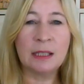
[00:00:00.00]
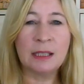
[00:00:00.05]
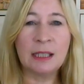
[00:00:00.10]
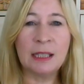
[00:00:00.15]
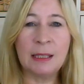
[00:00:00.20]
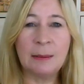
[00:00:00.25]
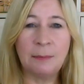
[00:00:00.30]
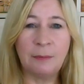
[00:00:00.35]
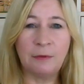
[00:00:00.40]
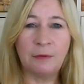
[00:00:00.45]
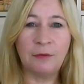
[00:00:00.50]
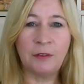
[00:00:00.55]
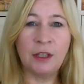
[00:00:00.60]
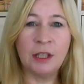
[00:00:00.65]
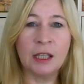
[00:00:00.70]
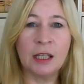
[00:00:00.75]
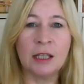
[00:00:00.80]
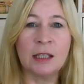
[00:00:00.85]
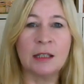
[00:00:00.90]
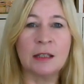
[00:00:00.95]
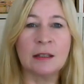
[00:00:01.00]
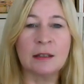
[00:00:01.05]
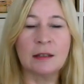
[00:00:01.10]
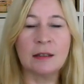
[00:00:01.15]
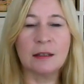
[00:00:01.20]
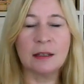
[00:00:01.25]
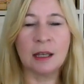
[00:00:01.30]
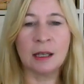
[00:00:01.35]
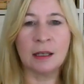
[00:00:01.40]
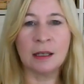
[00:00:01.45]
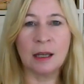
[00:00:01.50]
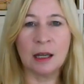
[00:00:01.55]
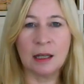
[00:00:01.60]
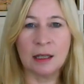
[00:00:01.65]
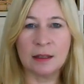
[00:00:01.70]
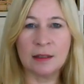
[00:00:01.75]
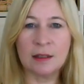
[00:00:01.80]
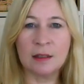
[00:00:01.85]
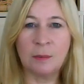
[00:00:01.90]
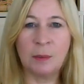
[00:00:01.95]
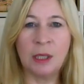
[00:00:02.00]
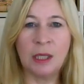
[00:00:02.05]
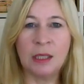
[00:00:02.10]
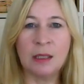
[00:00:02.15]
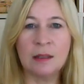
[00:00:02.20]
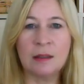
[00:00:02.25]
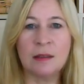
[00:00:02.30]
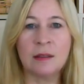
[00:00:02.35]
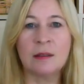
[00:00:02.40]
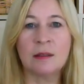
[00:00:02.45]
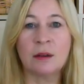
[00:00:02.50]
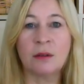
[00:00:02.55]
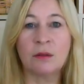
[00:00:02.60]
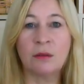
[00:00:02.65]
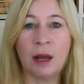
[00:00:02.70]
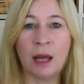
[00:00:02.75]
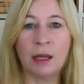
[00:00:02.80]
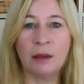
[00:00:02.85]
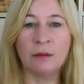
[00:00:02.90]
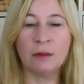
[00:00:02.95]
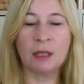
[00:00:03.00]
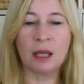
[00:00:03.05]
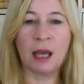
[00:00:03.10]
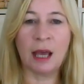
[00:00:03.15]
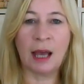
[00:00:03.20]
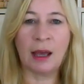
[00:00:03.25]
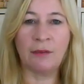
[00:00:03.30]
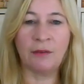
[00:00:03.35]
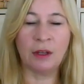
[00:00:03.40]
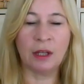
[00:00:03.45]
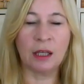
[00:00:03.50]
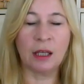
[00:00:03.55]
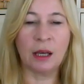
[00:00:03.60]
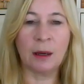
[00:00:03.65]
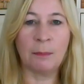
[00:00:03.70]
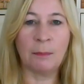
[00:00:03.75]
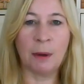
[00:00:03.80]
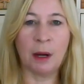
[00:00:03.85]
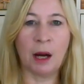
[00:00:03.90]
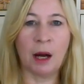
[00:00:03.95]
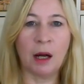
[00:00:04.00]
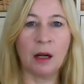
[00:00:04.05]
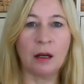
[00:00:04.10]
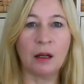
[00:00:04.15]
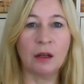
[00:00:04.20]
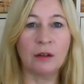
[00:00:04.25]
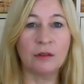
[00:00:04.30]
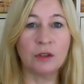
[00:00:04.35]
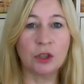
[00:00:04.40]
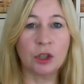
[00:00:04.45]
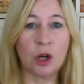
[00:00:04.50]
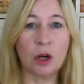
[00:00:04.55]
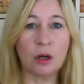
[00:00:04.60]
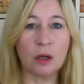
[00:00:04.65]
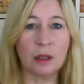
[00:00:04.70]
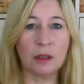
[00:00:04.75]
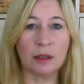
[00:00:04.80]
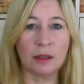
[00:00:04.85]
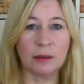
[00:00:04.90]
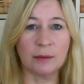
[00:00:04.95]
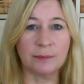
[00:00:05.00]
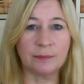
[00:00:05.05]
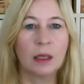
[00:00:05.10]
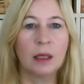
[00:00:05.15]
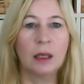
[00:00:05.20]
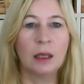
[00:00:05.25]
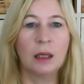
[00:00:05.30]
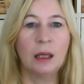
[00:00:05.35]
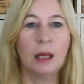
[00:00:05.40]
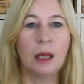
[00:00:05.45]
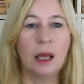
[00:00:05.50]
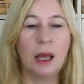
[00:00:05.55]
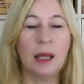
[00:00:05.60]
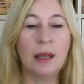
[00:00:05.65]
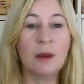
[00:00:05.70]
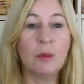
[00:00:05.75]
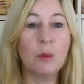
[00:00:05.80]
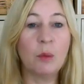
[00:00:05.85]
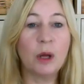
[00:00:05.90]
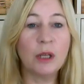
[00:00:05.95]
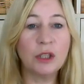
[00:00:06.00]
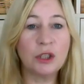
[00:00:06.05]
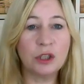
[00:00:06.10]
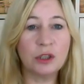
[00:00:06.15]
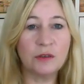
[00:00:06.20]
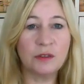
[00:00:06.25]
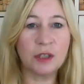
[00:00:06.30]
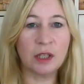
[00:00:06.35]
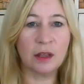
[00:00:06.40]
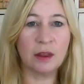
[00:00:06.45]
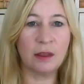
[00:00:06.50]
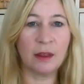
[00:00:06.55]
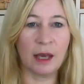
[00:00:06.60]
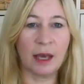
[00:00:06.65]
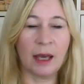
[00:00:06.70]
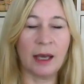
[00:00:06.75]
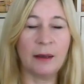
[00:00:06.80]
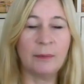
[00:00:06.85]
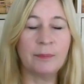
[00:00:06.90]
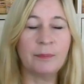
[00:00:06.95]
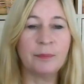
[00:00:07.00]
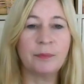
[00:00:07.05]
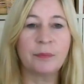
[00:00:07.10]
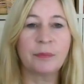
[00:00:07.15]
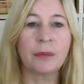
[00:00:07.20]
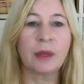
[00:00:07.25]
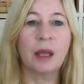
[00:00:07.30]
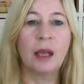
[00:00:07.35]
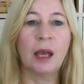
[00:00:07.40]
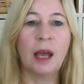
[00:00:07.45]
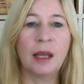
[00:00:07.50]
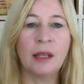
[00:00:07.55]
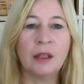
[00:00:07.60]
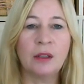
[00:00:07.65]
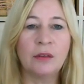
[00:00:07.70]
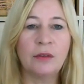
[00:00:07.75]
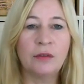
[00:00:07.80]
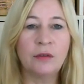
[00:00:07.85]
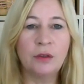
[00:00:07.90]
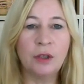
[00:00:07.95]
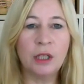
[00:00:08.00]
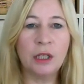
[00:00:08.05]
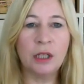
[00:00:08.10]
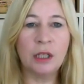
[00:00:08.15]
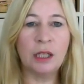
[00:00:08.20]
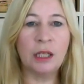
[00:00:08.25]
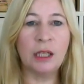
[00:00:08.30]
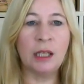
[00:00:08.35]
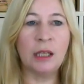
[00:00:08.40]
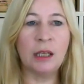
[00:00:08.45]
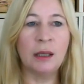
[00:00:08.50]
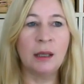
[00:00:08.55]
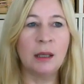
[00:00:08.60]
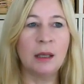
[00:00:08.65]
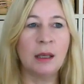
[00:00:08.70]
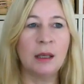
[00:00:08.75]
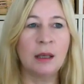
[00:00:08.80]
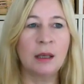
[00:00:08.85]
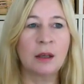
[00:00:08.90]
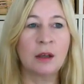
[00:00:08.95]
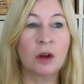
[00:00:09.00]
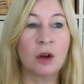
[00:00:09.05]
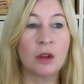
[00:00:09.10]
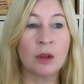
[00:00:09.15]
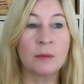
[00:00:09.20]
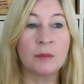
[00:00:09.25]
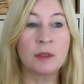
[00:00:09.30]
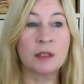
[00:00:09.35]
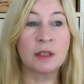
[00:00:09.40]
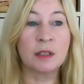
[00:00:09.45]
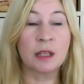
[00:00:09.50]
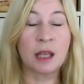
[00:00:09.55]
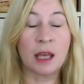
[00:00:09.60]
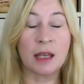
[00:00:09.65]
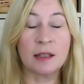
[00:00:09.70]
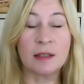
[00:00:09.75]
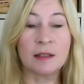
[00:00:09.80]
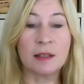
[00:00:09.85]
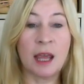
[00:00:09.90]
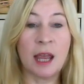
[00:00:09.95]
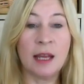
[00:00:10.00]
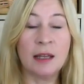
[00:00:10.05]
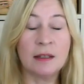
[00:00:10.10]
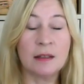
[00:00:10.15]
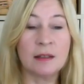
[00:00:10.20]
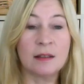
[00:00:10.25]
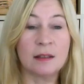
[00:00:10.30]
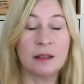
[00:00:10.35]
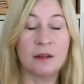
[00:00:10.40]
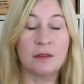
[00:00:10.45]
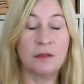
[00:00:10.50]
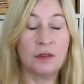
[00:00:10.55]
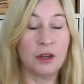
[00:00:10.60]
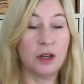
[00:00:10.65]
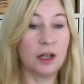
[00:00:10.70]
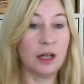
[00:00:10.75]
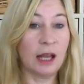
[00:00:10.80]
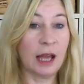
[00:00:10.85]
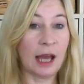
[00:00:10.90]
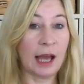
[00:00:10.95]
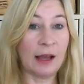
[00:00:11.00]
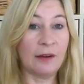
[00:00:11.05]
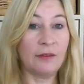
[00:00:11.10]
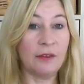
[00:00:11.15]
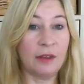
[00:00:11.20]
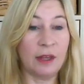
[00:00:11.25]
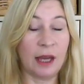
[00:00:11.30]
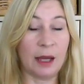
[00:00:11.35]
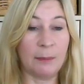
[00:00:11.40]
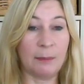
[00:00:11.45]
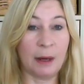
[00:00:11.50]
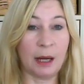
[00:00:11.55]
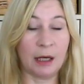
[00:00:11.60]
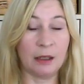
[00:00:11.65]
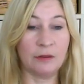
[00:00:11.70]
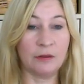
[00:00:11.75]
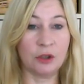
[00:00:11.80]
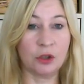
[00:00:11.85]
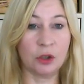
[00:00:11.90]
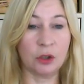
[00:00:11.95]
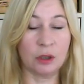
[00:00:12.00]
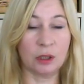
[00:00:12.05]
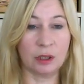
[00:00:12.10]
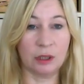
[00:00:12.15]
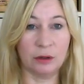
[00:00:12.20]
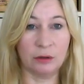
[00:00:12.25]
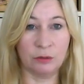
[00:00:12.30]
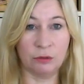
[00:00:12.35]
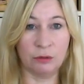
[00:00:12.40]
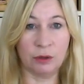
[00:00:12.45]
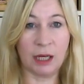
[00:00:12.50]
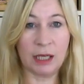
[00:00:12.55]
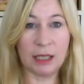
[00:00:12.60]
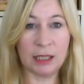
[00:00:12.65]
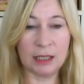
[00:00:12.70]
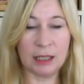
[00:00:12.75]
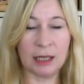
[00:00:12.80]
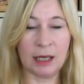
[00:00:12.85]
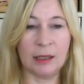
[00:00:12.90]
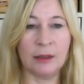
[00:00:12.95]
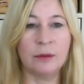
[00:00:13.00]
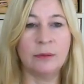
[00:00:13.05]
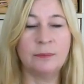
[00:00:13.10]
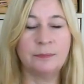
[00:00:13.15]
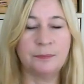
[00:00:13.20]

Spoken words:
deep feelings and experiences around having a bar of chocolate. And then once you've done that, and you've really got them to get a sense as if they're having that bar of chocolate right now,